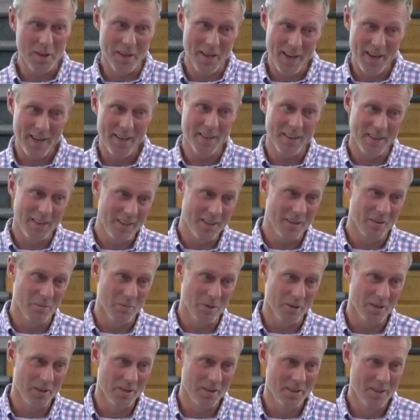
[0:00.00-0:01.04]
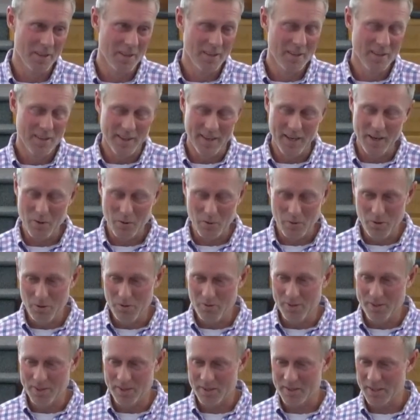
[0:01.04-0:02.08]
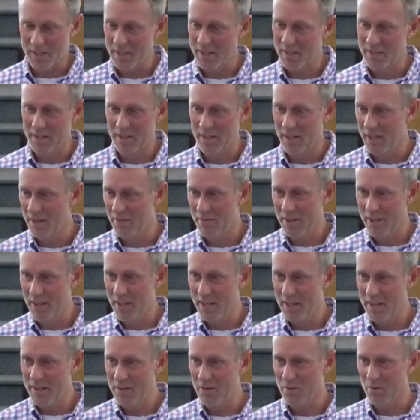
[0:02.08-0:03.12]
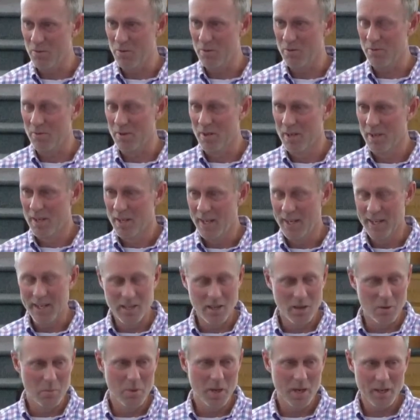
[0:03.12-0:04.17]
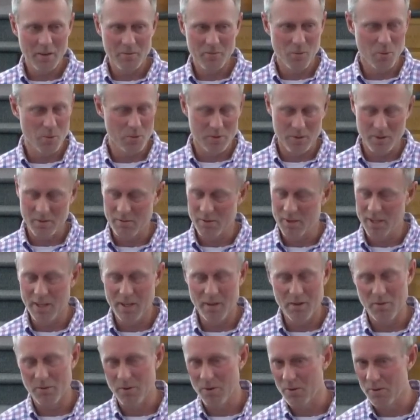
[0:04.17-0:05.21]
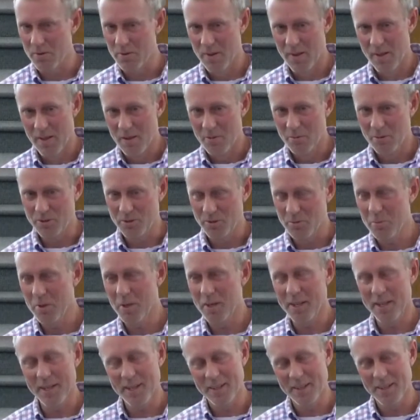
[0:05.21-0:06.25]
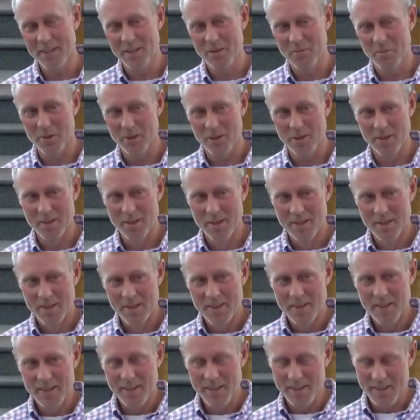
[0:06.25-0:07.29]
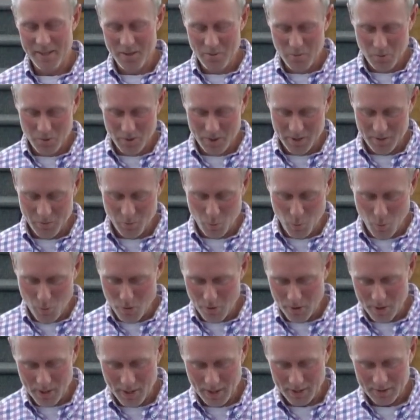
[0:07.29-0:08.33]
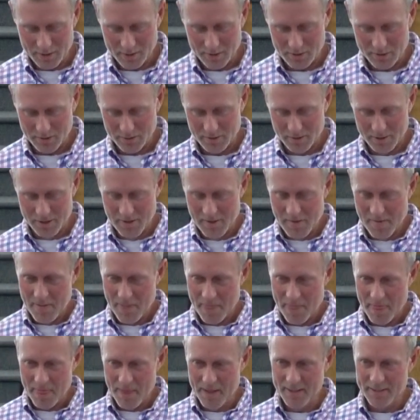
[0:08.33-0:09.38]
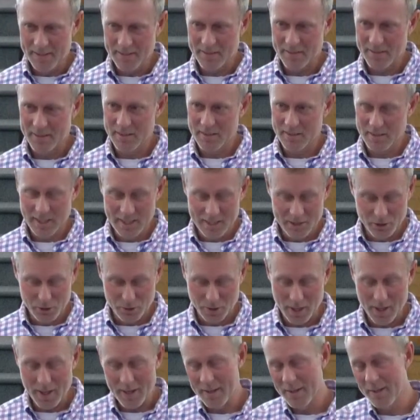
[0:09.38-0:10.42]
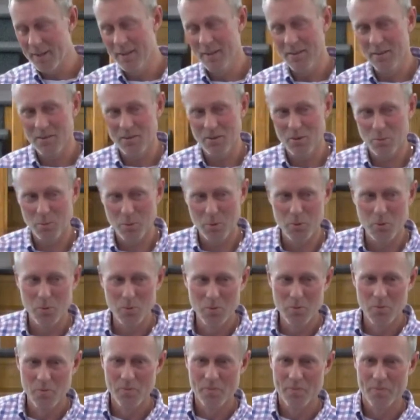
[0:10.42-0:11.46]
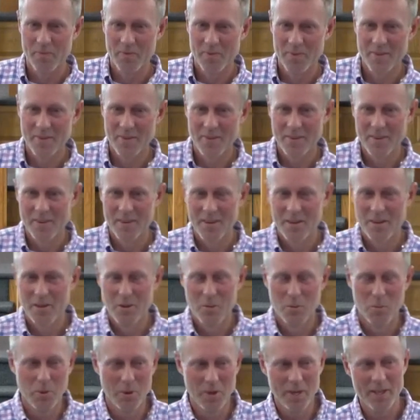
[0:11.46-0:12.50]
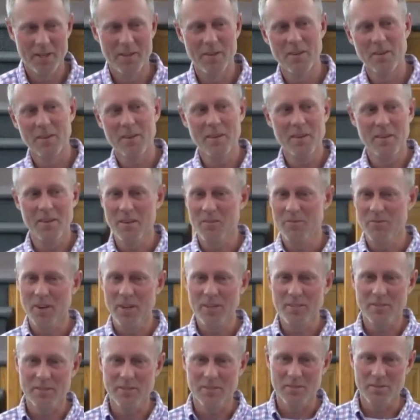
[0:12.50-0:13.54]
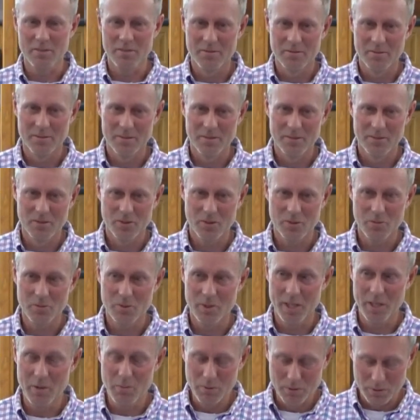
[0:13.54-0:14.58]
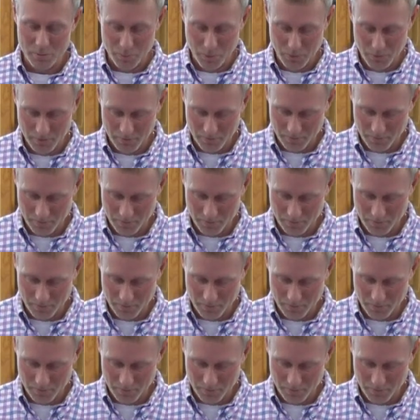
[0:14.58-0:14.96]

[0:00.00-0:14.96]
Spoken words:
had to get him there. And I don't know if he stayed there every day or if he come back and forth every day. I don't know. But somebody had to get him there. And then when the water got stirred, it says he tried to get to the pool, but he couldn't get there fast enough. So he was putting